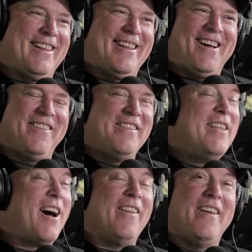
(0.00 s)

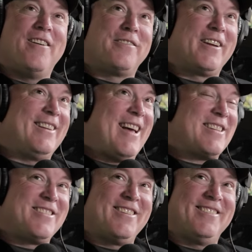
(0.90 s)
I'll never forget
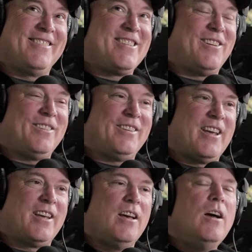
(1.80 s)
last year when Chell was like,